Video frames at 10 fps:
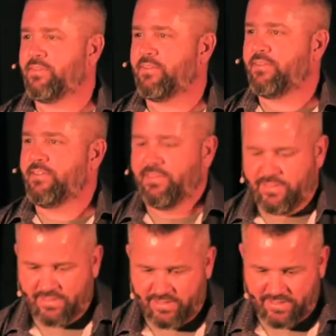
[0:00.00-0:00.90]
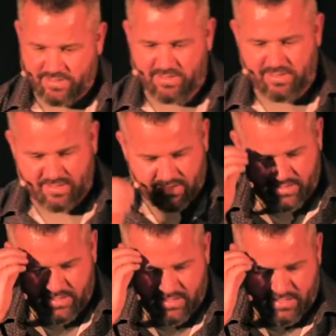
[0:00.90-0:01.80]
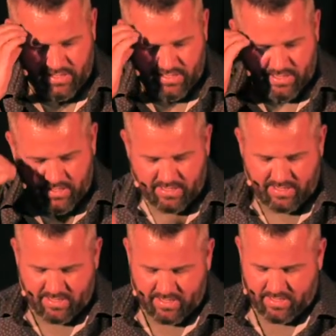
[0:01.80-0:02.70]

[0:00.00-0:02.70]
(silence)